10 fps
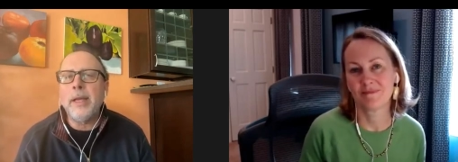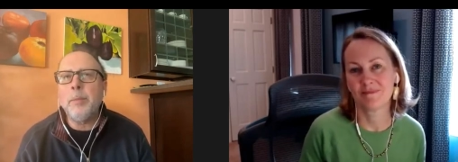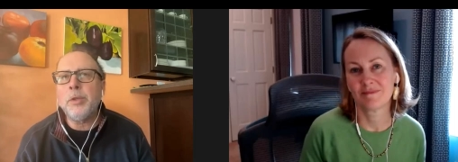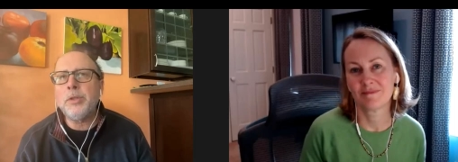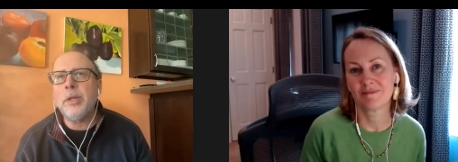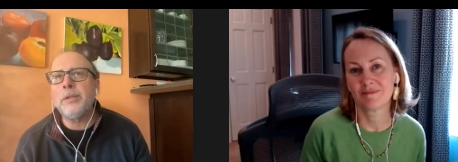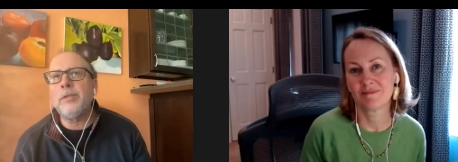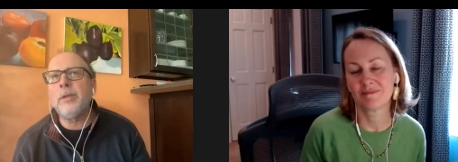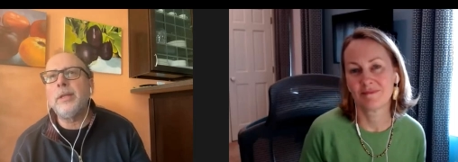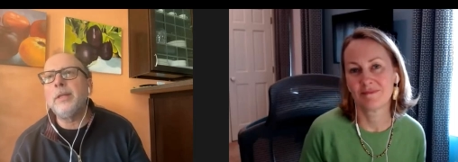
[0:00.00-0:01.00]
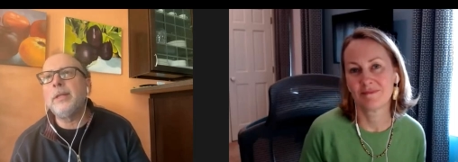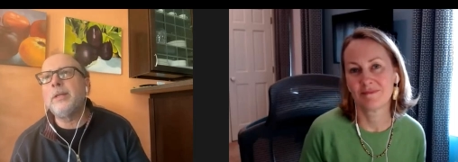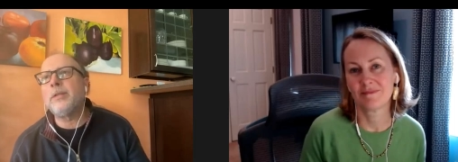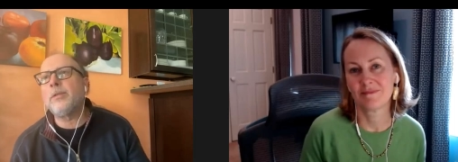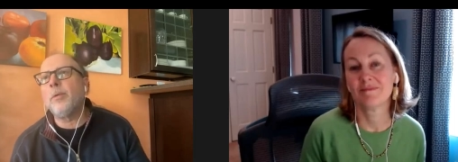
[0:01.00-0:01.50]
Speaker 1: animal shelter
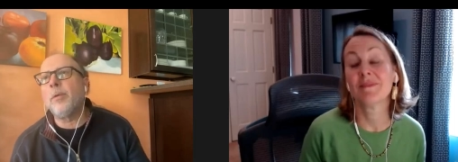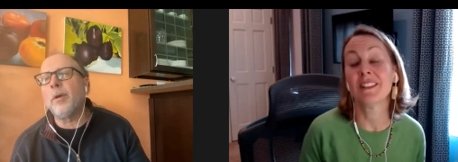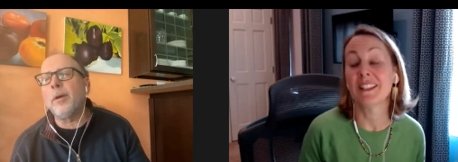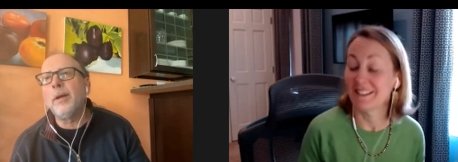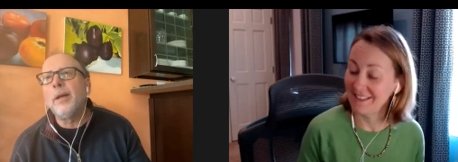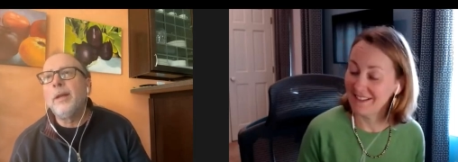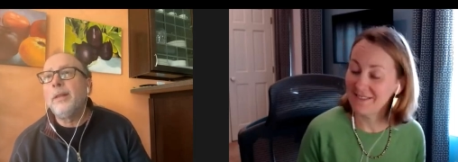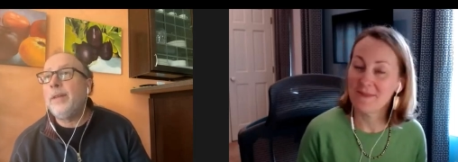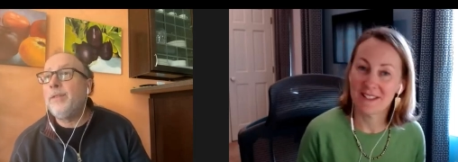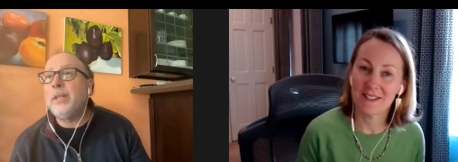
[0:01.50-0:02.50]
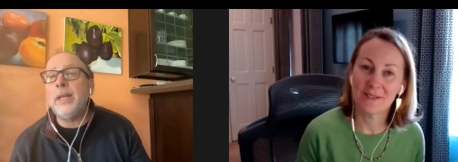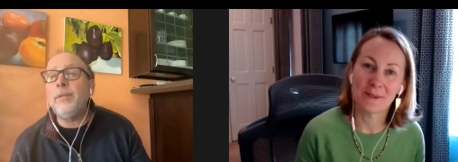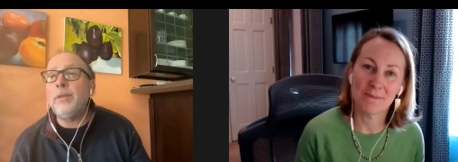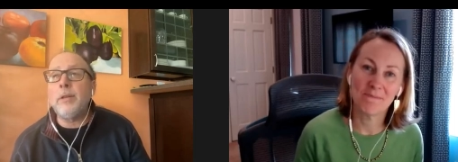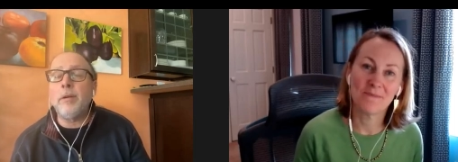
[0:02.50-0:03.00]
is or even
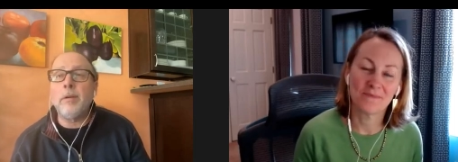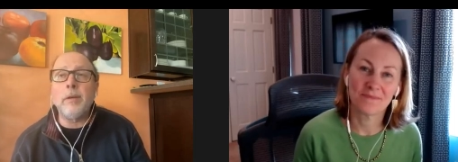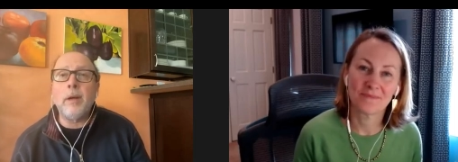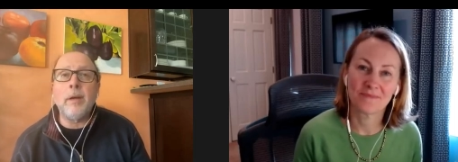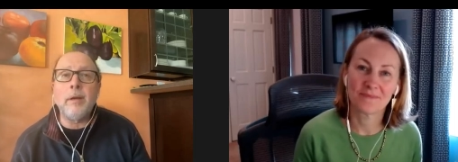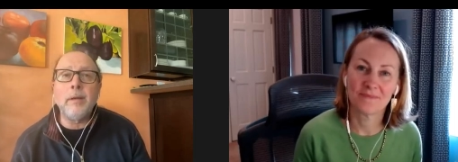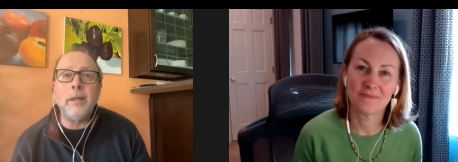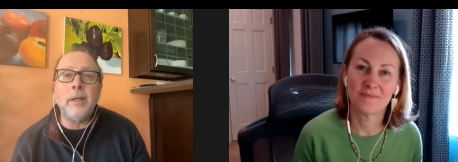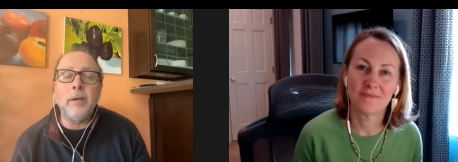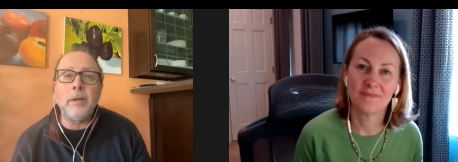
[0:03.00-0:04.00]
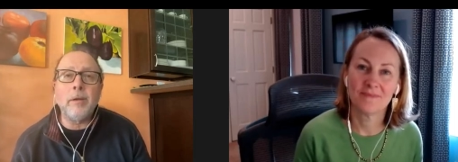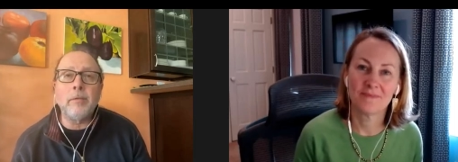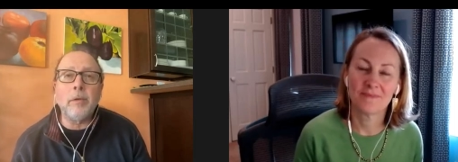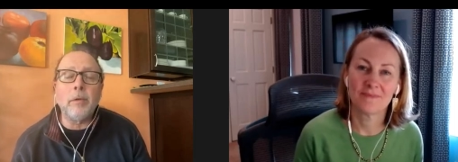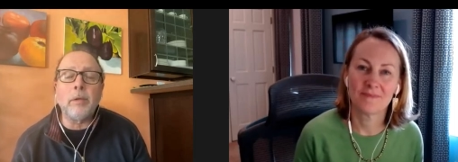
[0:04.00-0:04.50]
even their uh, you know
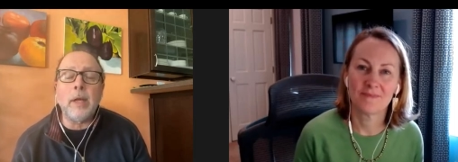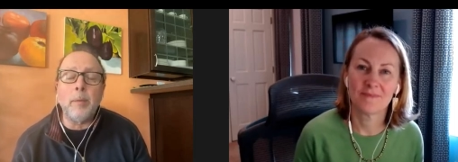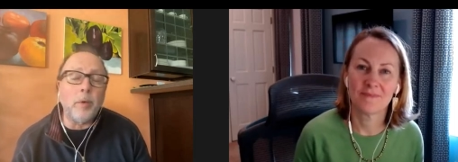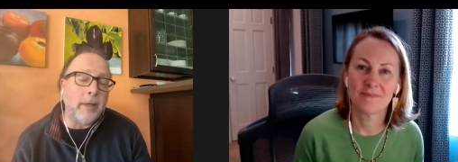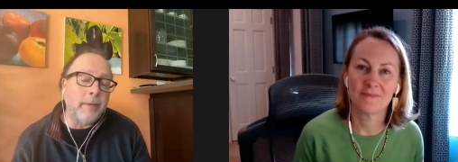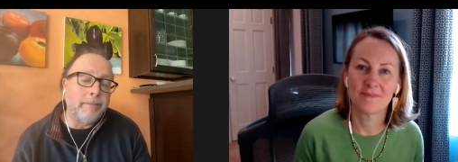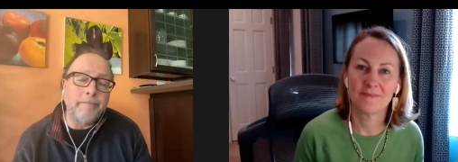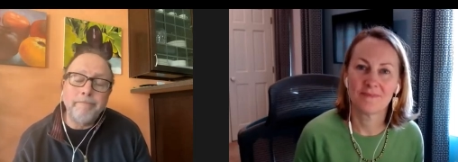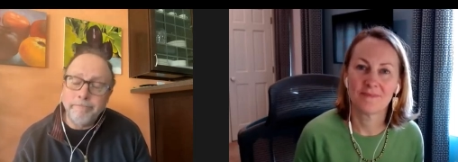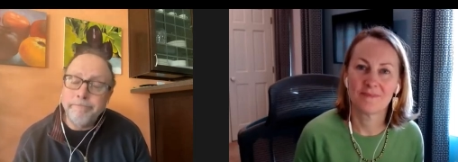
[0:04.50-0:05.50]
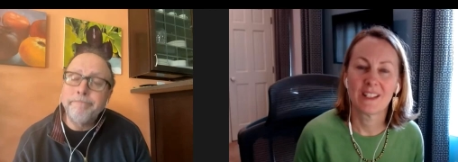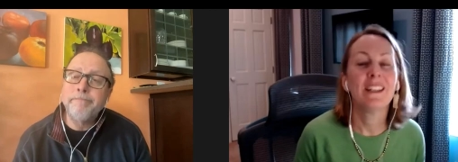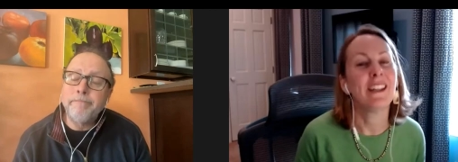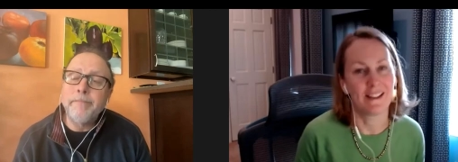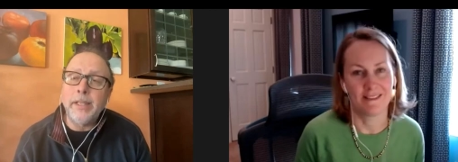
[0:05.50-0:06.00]
their local library
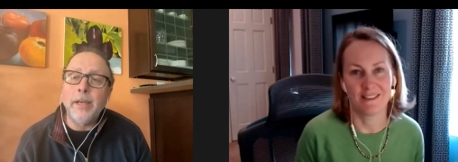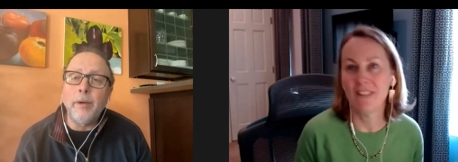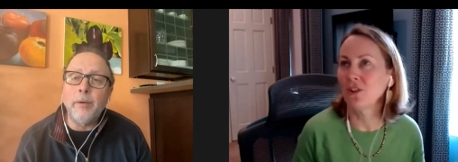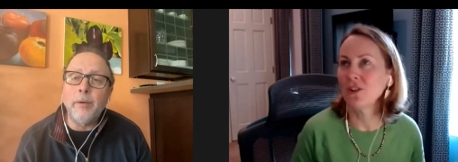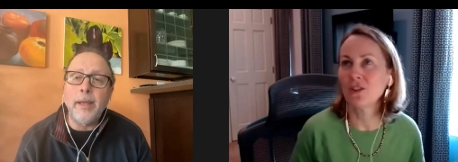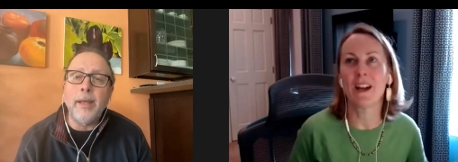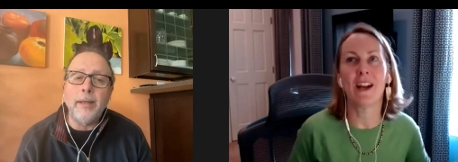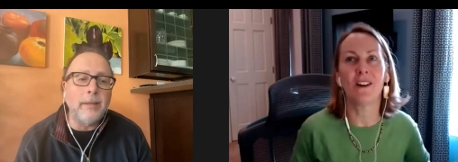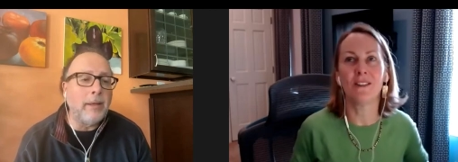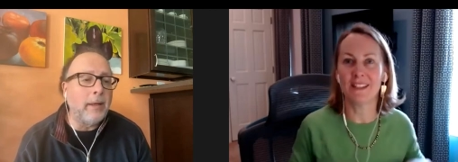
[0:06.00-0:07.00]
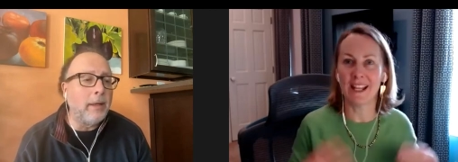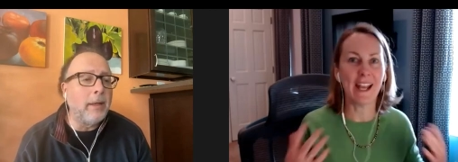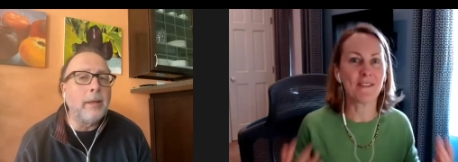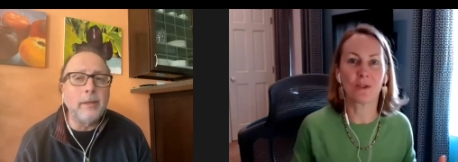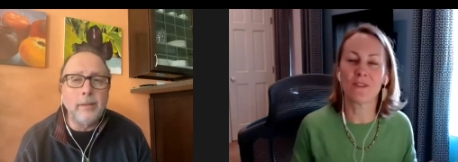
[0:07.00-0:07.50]
Speaker 2: yeah you know? they've looked and, around
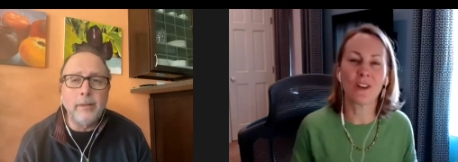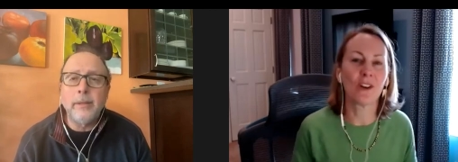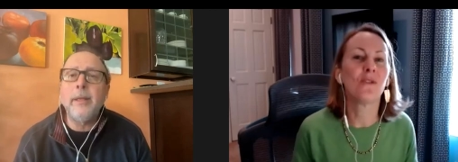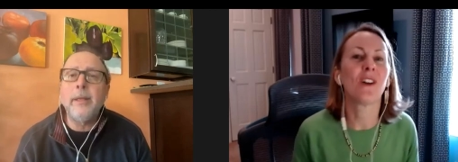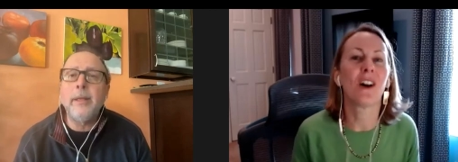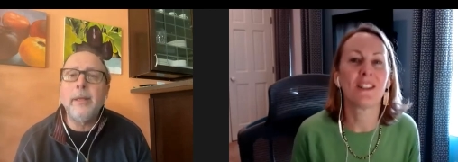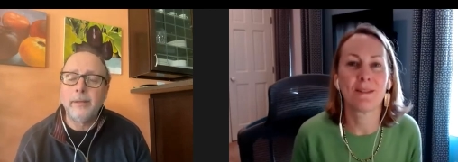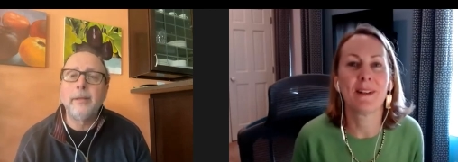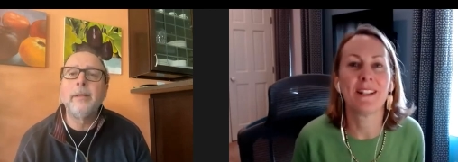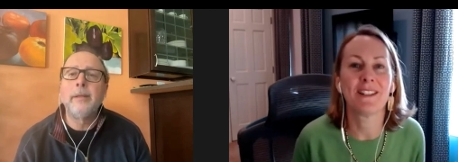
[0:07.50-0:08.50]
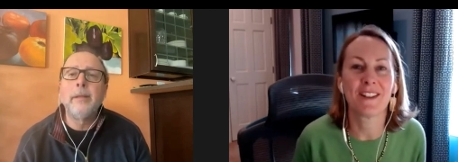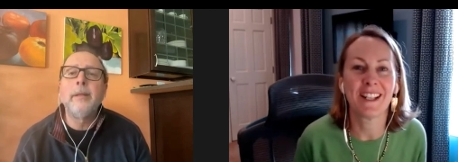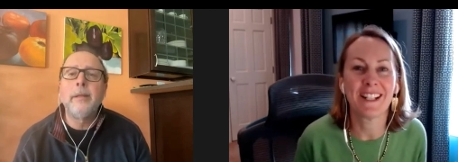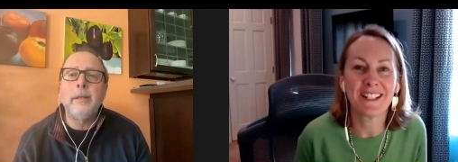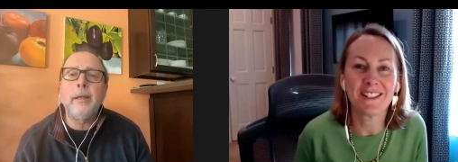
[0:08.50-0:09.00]
they have sort of yeah. thoughts and
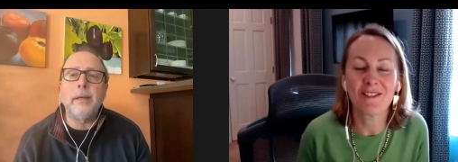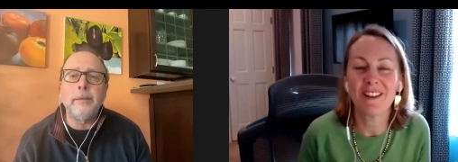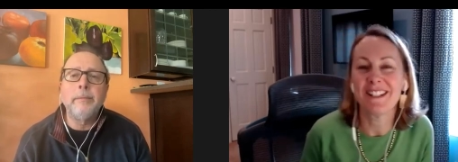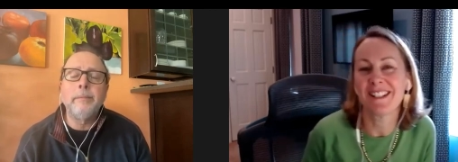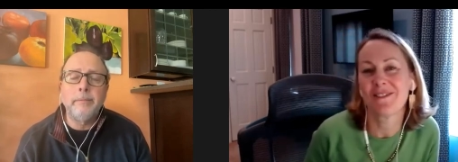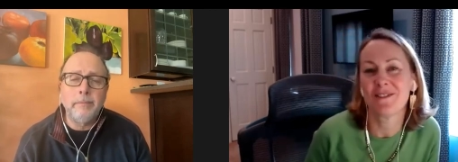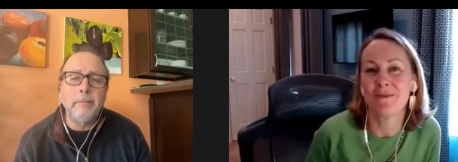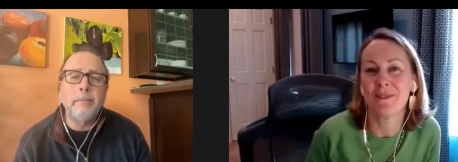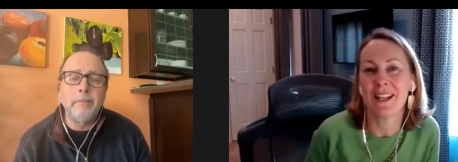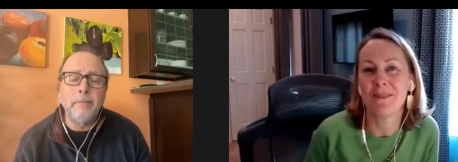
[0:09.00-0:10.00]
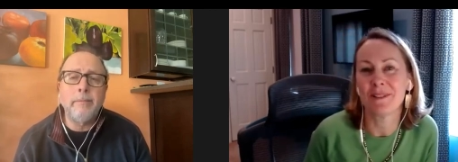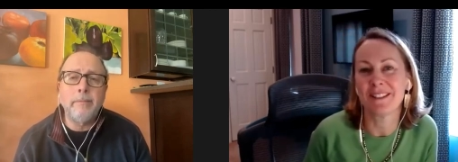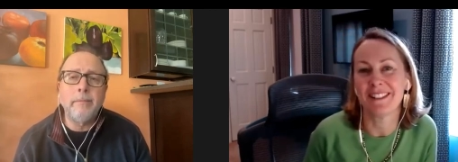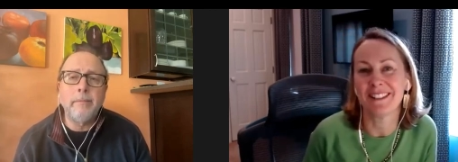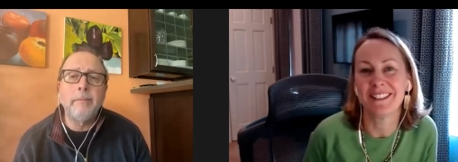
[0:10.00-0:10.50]
opinions i think yeah. it's great to sort of be
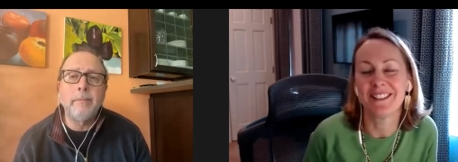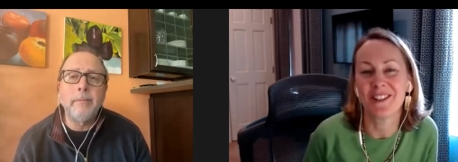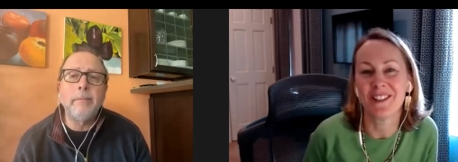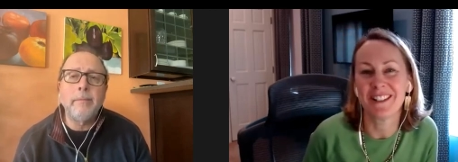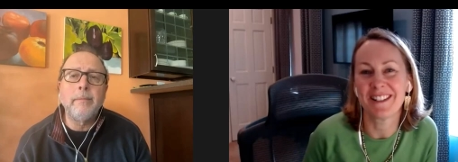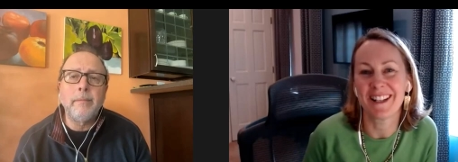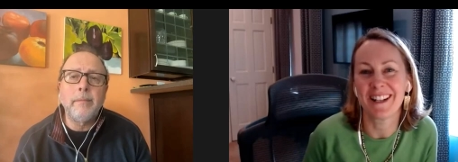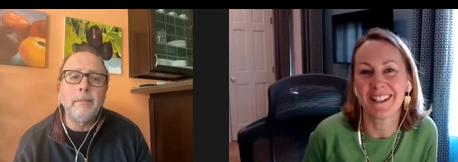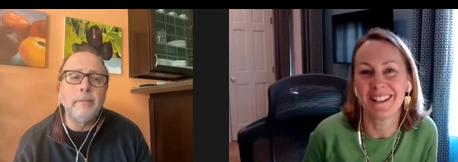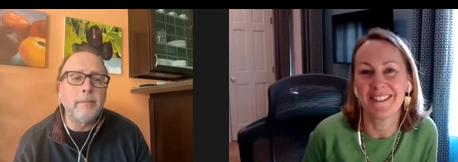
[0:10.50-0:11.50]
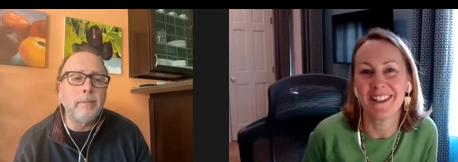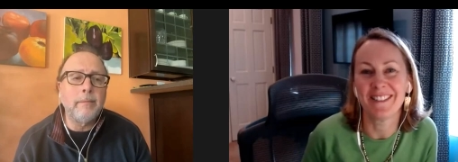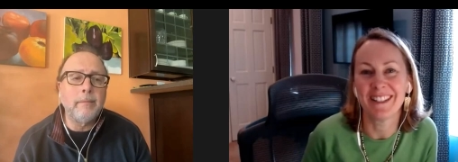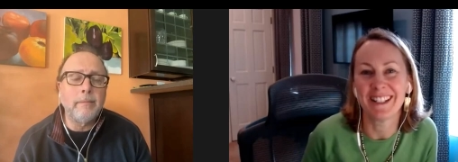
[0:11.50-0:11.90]
able to encourage that kind of giving